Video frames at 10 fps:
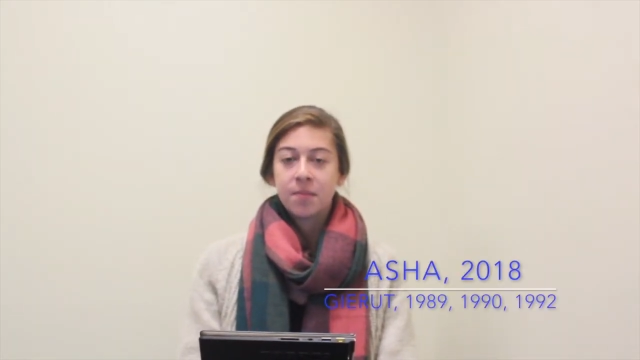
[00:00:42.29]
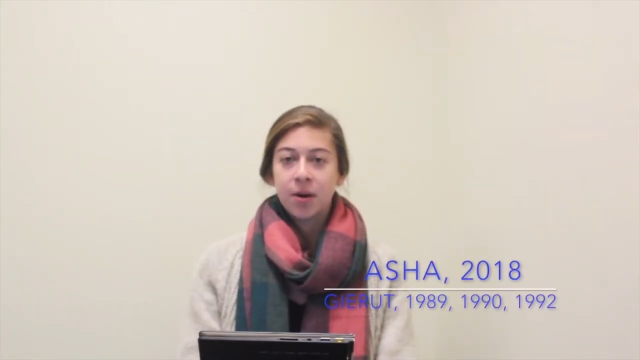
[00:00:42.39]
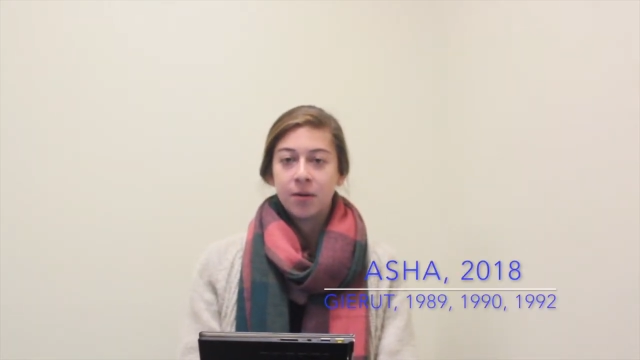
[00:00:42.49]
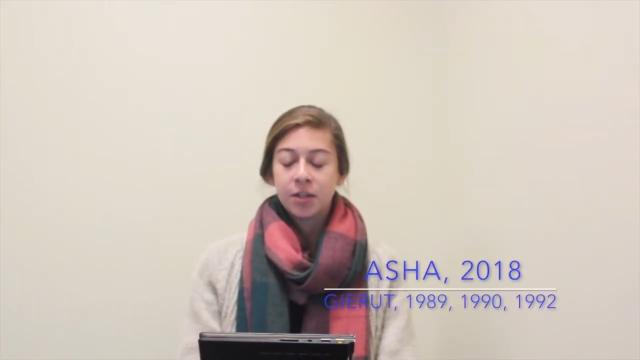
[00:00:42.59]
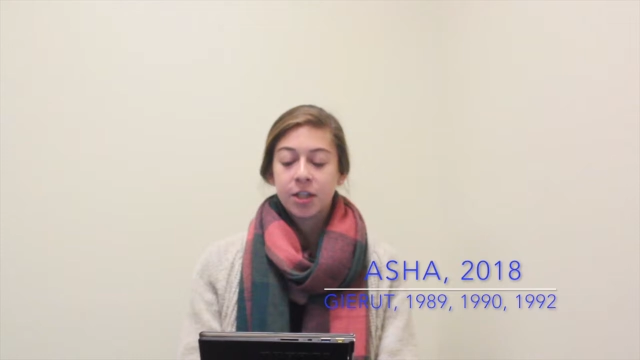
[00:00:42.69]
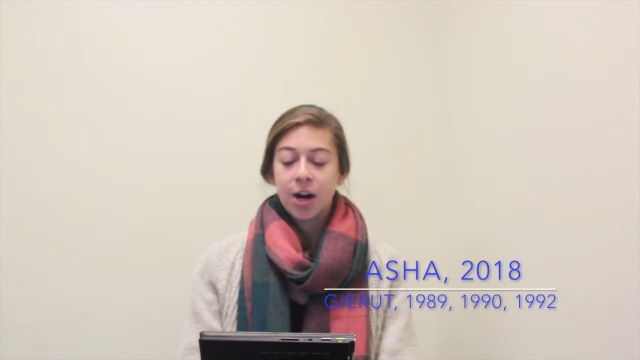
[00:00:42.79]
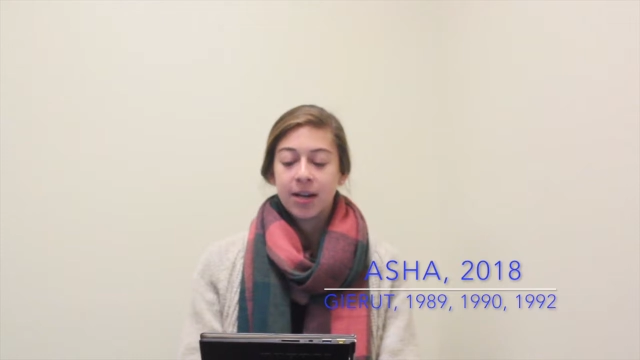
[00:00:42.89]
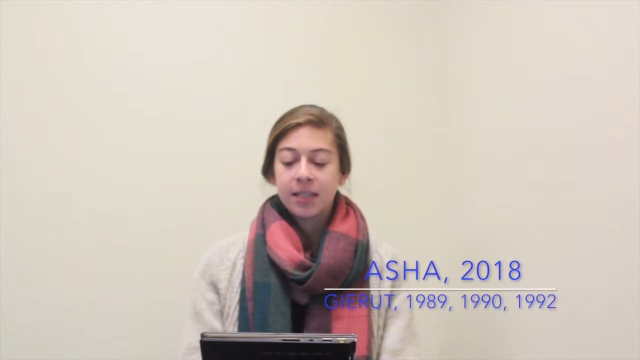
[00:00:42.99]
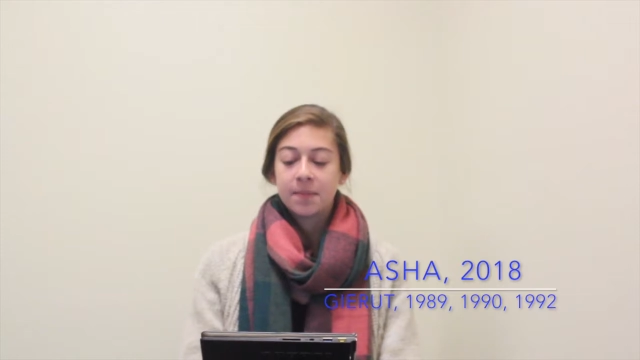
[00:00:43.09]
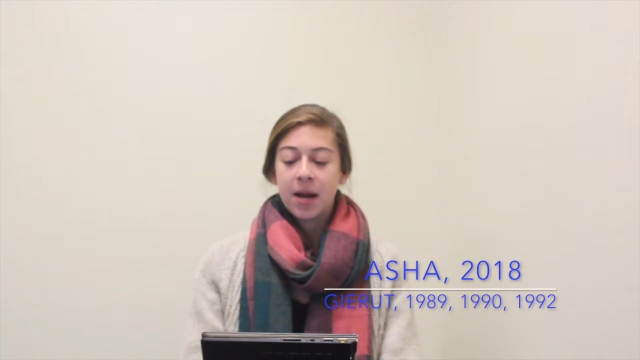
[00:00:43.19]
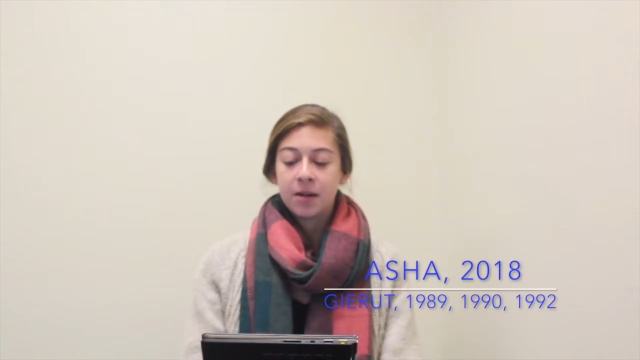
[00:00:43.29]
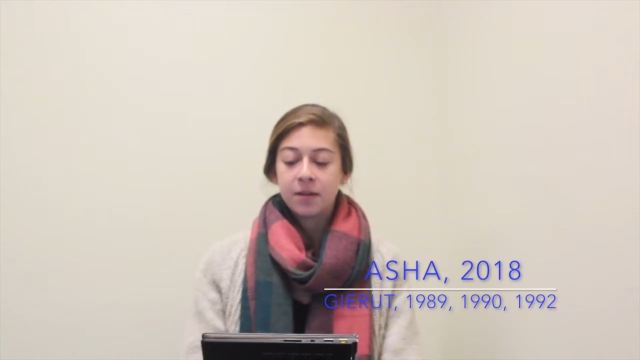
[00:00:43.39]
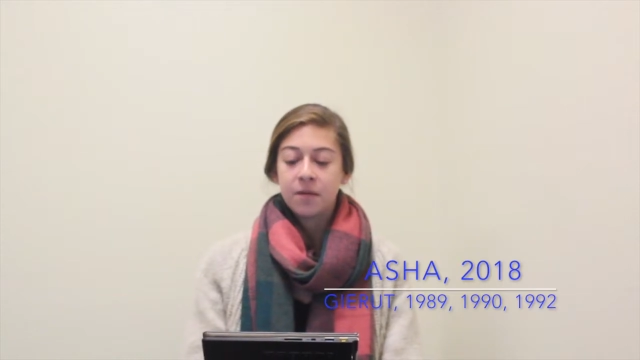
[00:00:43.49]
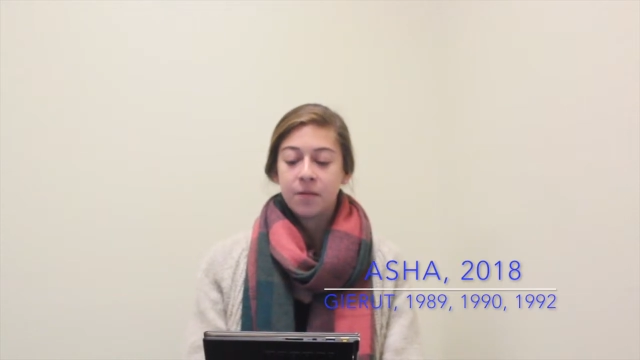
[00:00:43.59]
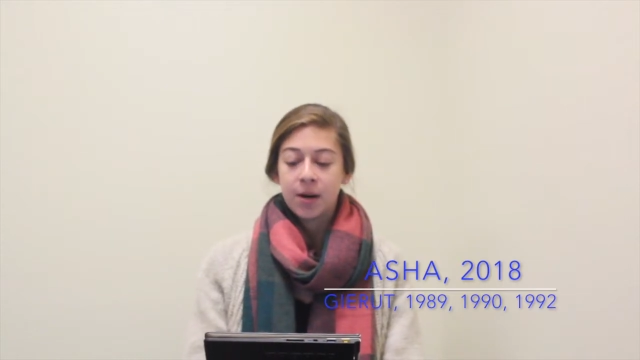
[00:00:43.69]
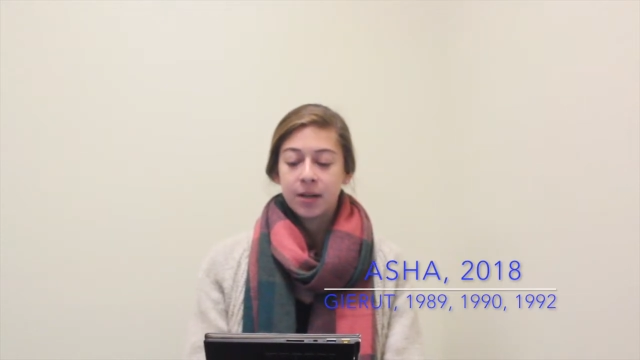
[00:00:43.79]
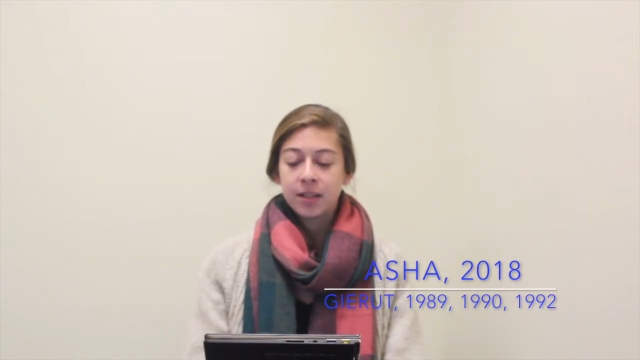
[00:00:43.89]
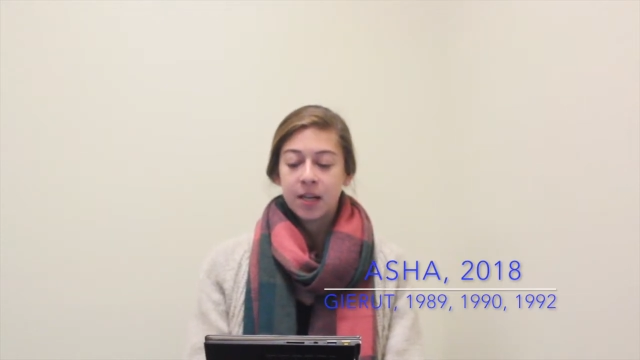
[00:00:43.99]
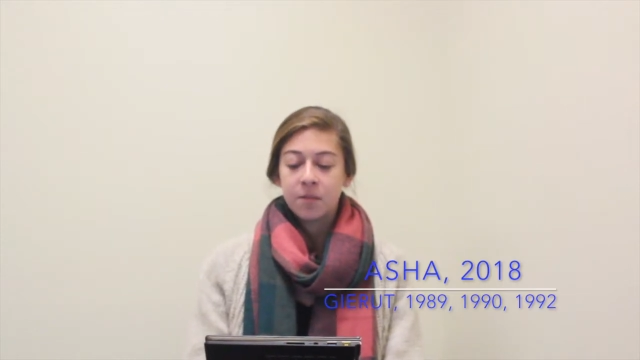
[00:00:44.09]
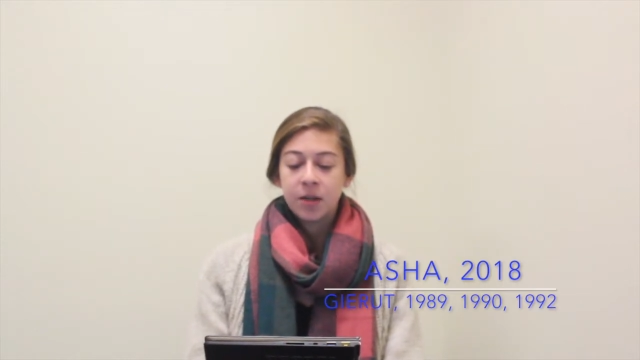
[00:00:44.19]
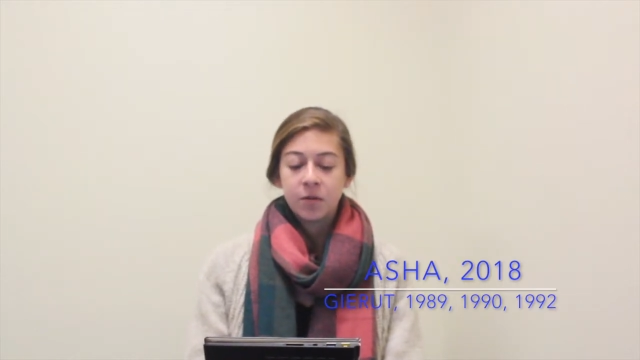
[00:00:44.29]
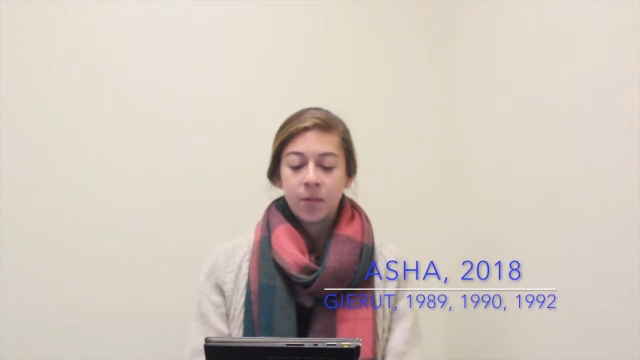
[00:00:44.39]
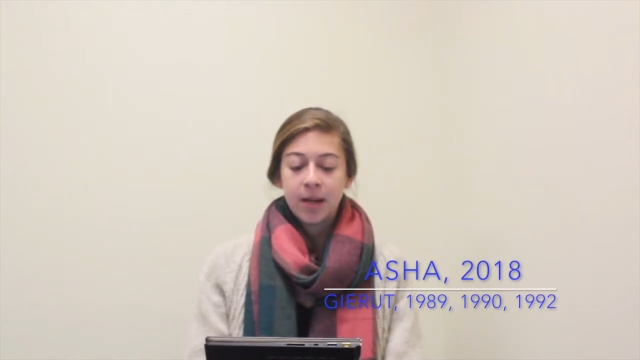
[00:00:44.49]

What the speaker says: approach targets pairs of words in which